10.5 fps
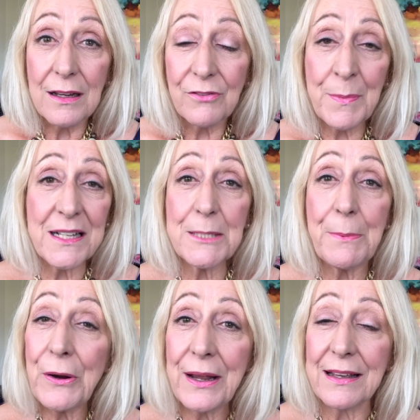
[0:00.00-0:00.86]
from
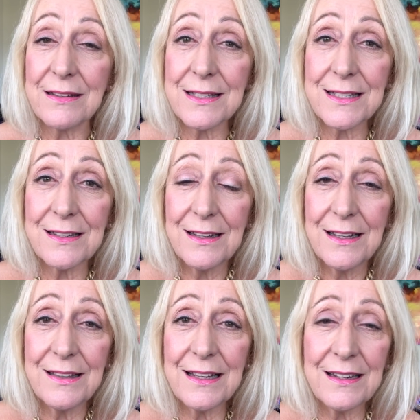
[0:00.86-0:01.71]
experience
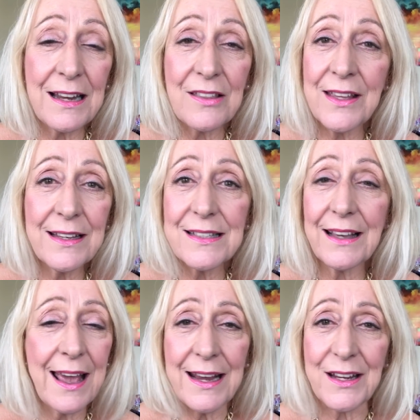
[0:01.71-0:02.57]
that nothing is
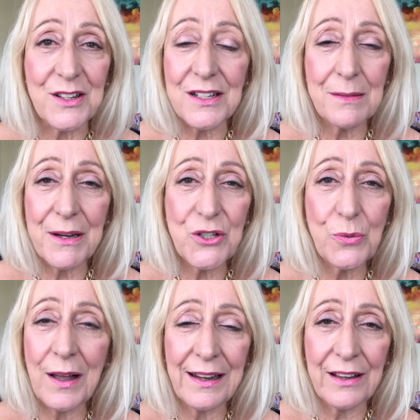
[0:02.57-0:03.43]
gained by
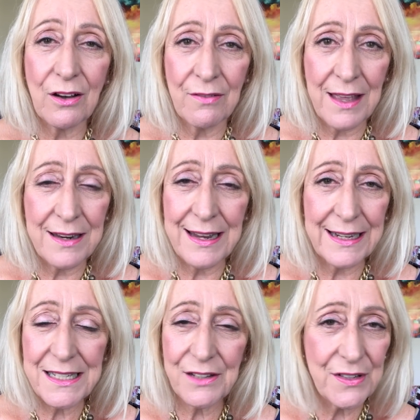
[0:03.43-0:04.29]
dwelling on that
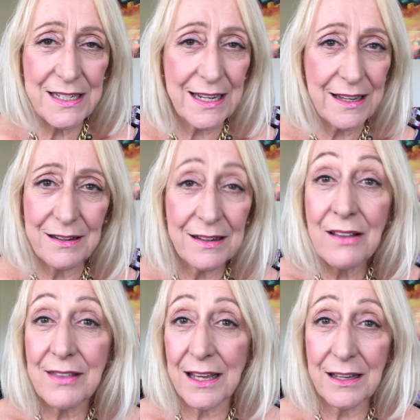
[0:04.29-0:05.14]
negativity.
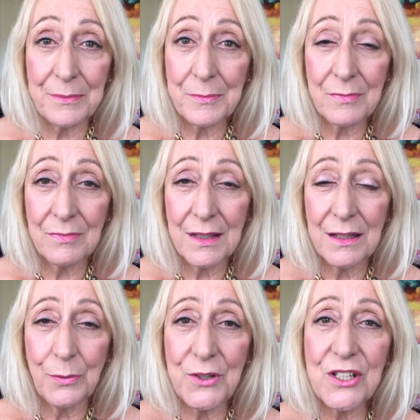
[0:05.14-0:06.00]
Nothing.
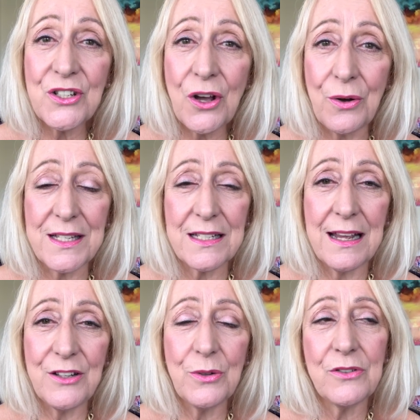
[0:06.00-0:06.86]
We just know it's
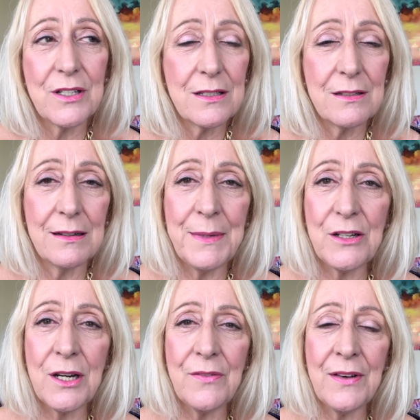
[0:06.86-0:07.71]
you just. I
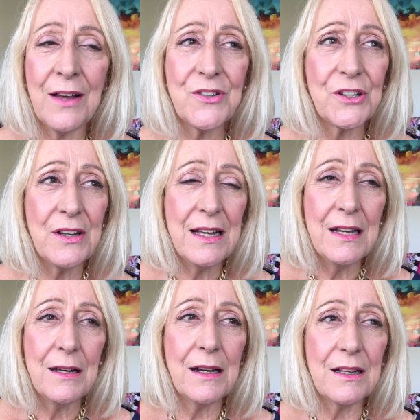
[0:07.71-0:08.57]
mean, don't even have to
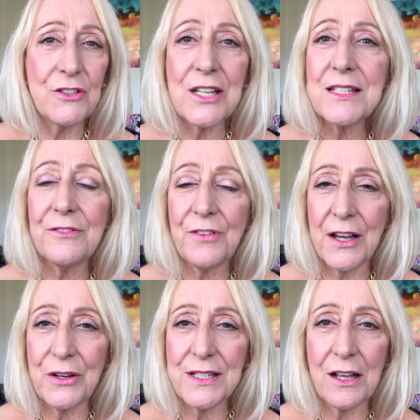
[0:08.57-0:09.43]
uh,
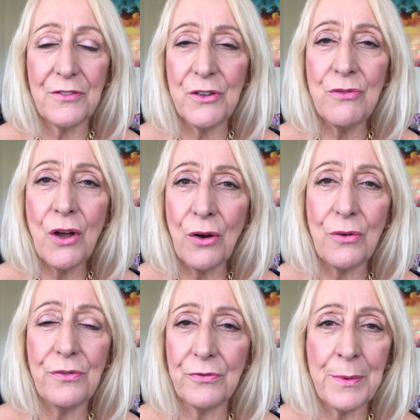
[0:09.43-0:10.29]
justify yourself. You
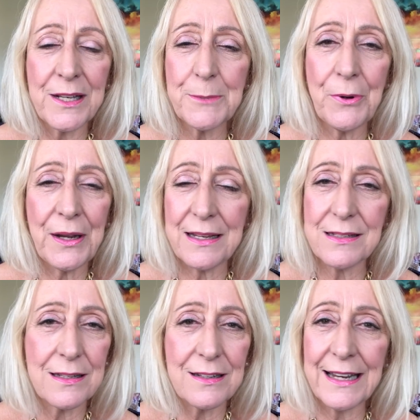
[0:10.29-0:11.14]
know from
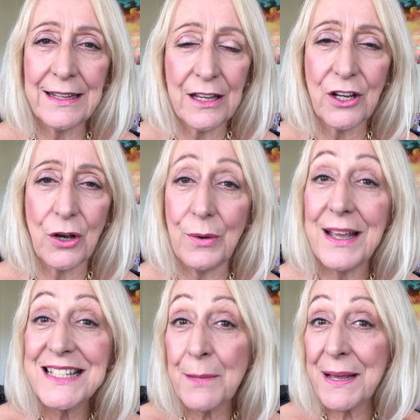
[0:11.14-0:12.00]
experience that letting it go
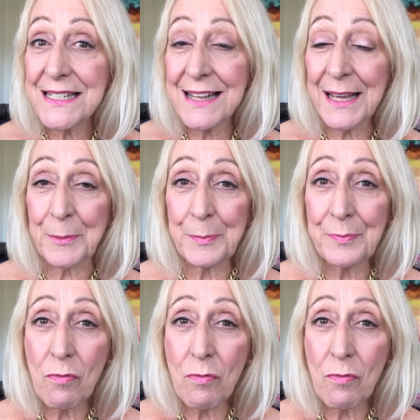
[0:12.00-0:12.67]
is the best thing,